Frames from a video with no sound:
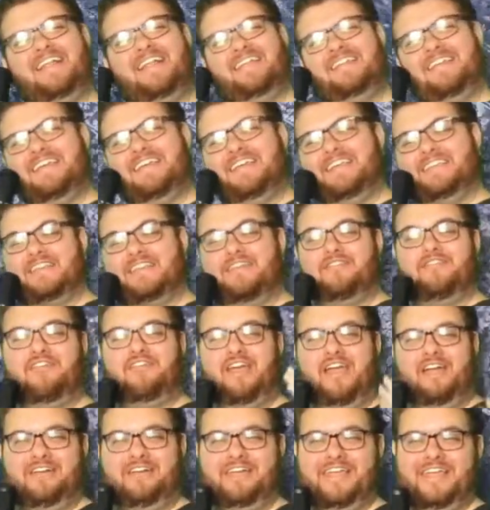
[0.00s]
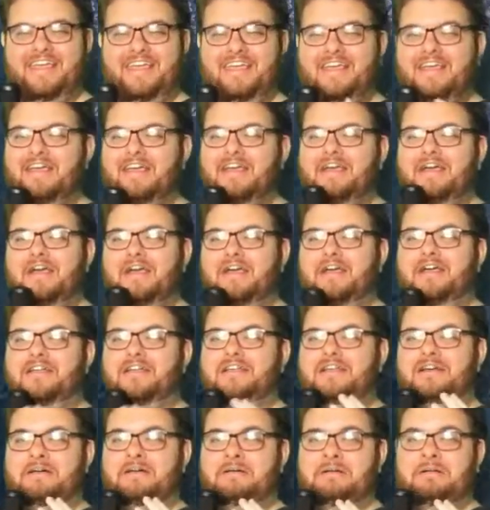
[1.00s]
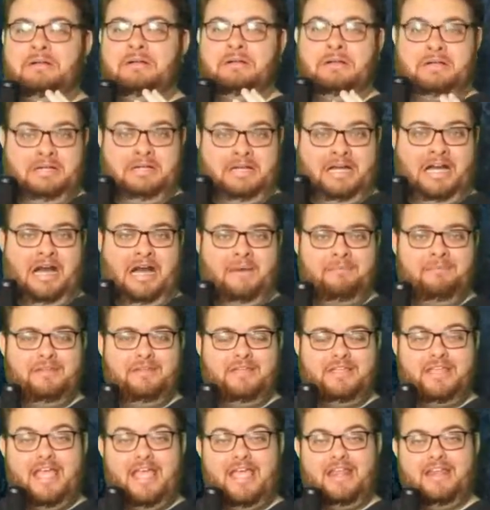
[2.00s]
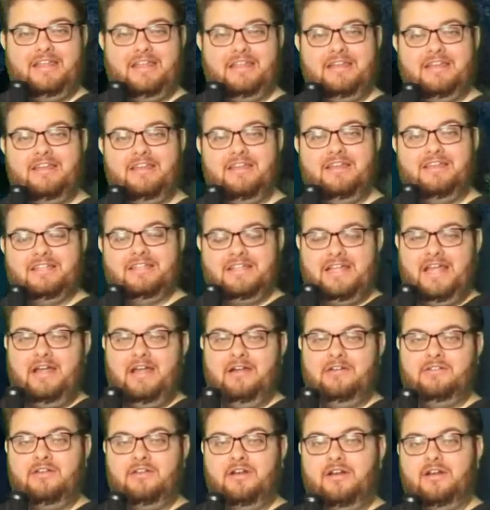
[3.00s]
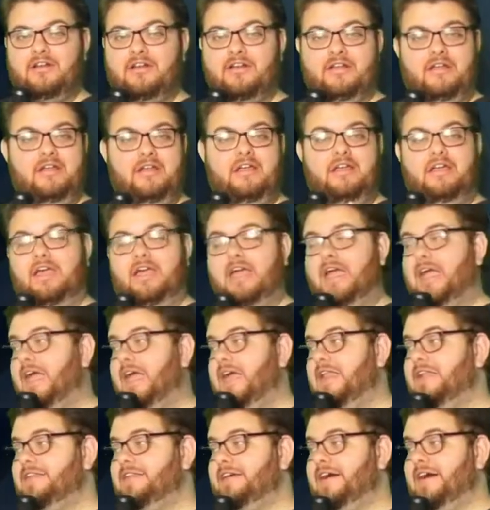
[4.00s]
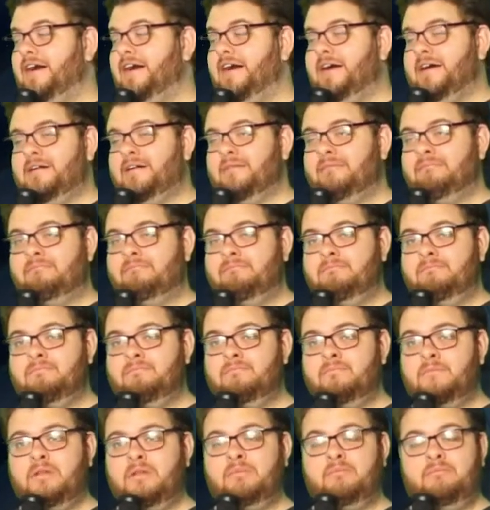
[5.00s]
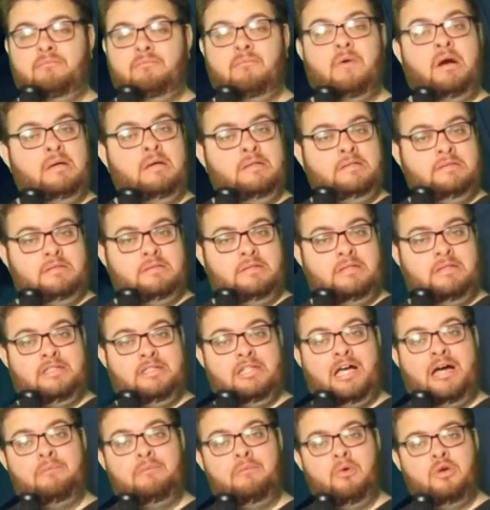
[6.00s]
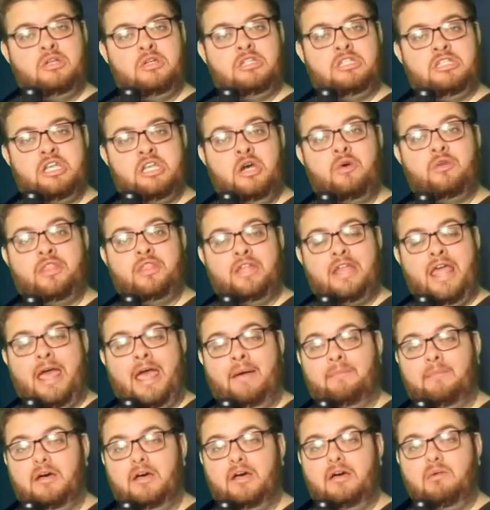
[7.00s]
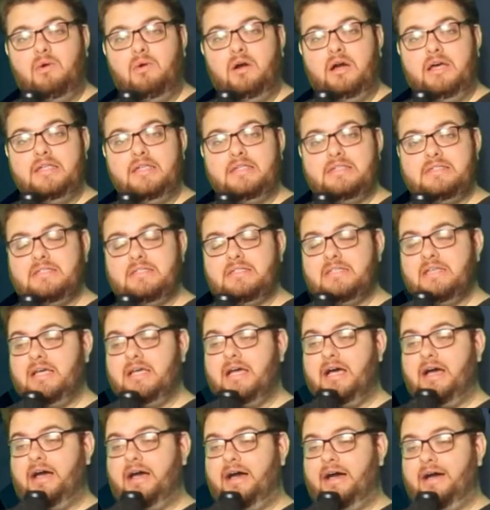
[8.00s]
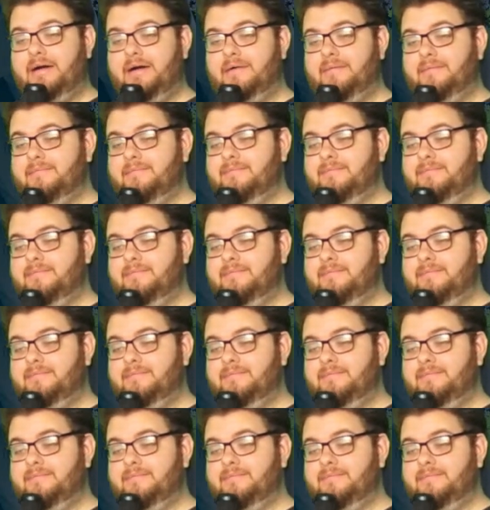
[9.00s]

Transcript: is a very complicated character, and a lot more so than Emma was. I